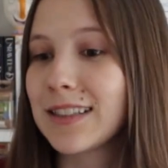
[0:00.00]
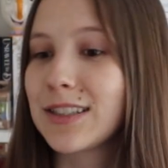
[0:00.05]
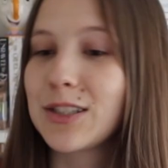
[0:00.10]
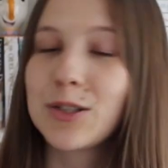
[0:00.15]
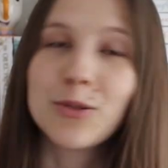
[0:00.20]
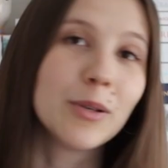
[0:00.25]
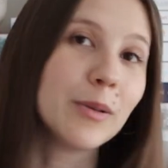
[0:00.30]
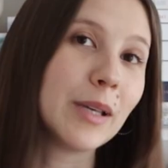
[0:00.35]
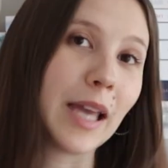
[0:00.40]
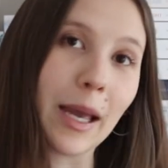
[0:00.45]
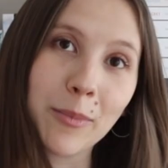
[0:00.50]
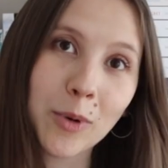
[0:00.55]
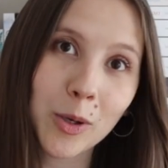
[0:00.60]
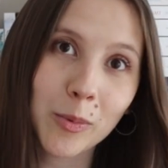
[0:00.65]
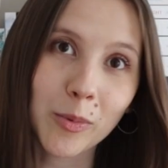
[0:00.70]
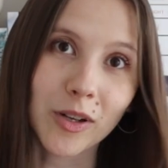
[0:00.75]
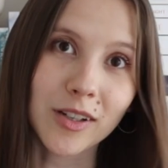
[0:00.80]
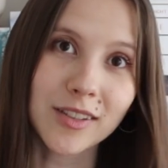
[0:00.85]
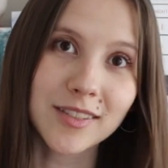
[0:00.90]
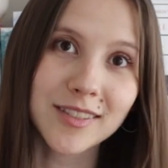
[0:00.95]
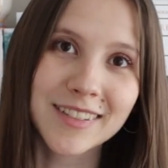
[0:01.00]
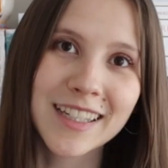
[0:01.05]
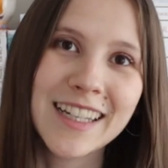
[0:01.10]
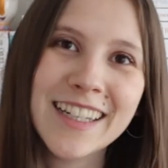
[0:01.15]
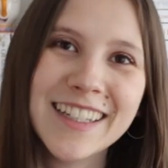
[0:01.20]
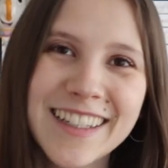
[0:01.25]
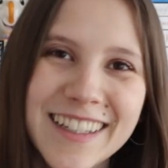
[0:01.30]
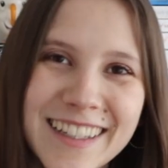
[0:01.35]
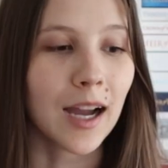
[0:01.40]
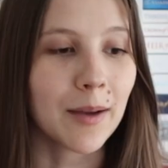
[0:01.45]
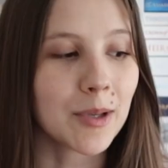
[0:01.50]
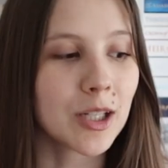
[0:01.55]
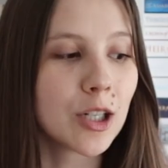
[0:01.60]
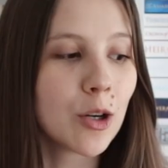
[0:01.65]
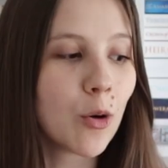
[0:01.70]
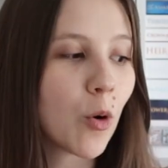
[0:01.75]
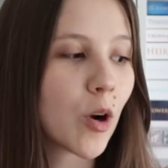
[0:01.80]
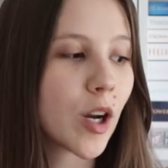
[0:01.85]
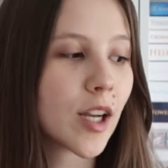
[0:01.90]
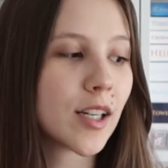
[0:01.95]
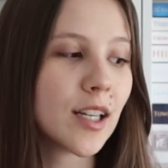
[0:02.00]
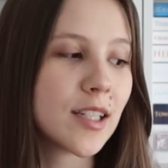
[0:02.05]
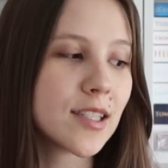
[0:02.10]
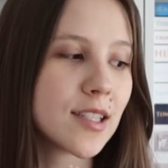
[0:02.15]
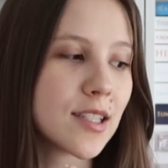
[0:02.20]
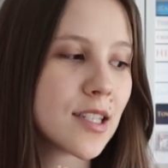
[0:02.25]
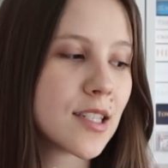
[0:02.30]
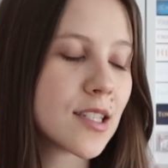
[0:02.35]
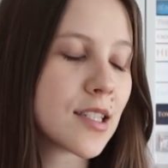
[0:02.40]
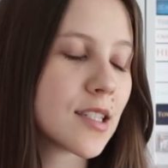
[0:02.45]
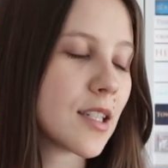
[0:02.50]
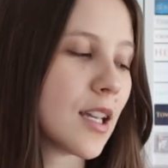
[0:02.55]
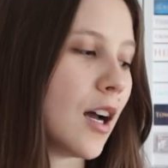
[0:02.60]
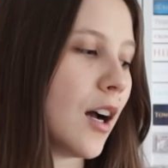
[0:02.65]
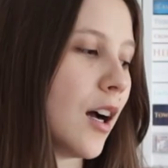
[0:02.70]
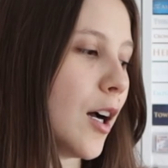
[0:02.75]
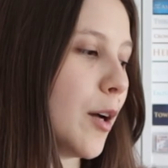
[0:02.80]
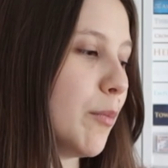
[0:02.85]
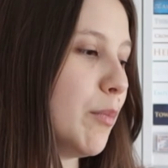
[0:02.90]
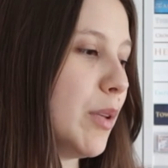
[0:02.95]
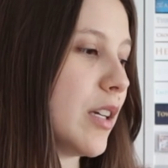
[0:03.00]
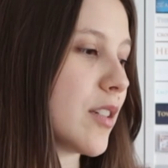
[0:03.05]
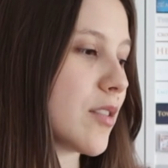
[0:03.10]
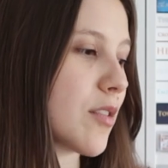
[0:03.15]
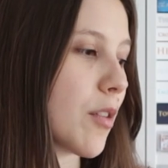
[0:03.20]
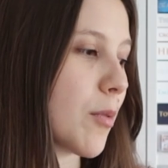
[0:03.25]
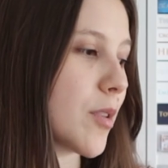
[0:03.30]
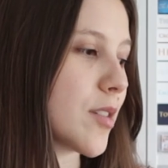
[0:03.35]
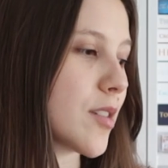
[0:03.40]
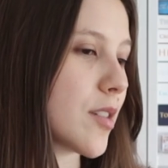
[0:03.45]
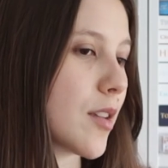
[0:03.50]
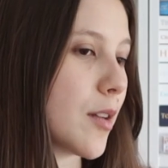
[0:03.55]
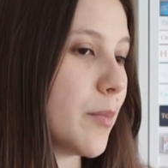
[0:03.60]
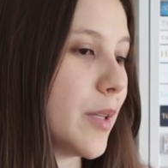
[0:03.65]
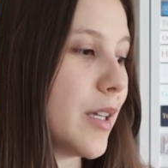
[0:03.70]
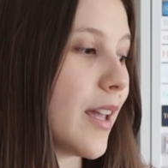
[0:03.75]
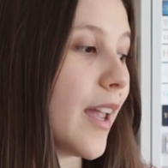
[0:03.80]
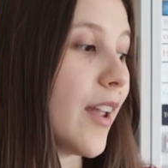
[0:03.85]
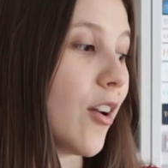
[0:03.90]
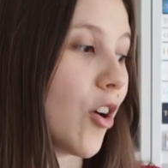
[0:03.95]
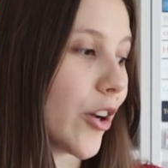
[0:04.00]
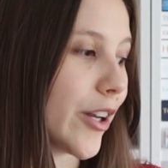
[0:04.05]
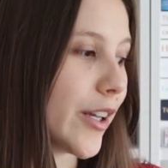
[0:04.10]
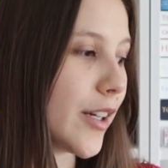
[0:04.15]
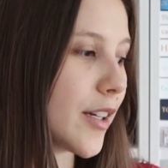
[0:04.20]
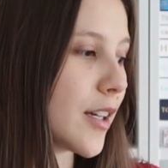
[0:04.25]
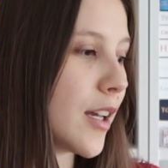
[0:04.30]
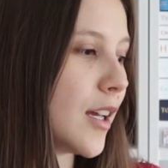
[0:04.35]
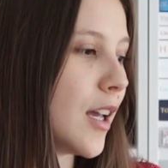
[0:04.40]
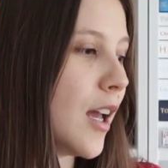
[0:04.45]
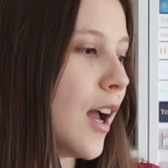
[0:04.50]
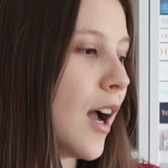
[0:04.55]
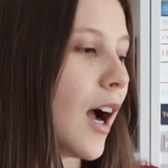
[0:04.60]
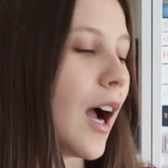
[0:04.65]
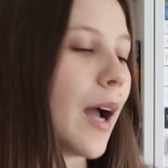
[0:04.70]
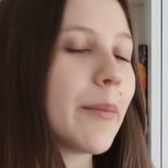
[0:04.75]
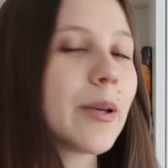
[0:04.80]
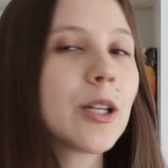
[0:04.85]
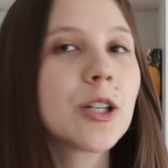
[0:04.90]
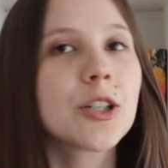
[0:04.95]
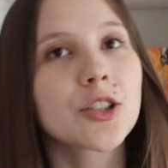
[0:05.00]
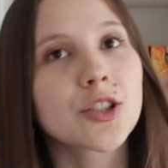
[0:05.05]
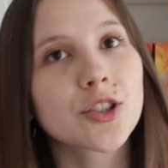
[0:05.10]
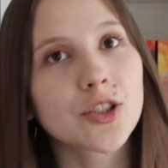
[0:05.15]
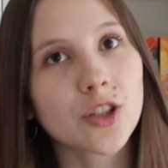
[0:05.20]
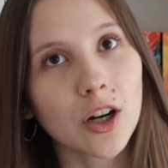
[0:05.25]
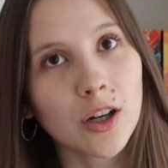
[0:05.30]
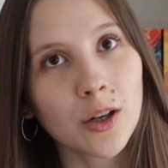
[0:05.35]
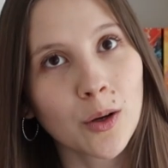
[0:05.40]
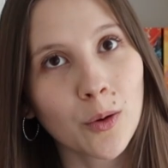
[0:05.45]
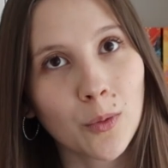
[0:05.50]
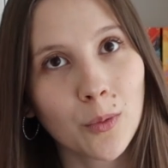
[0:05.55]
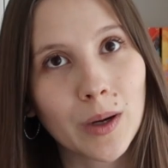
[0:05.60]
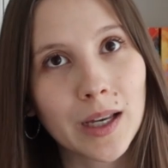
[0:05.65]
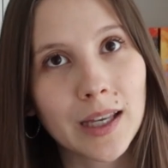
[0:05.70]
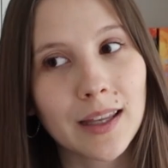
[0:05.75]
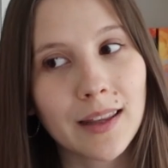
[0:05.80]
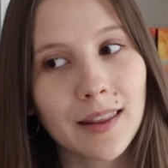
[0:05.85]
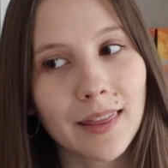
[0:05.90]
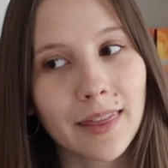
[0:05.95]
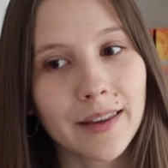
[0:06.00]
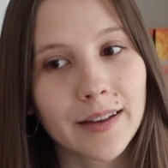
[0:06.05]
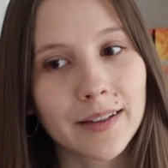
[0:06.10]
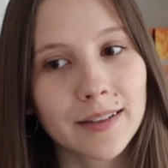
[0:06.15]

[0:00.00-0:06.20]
to get more books. I'm gonna organize this because otherwise it's gonna be chaotic. I'm gonna start with